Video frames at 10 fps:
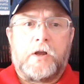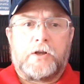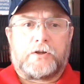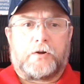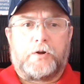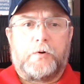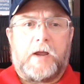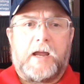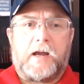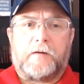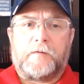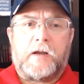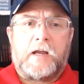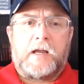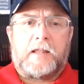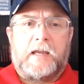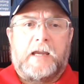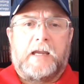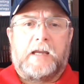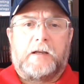So you have
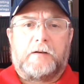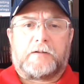the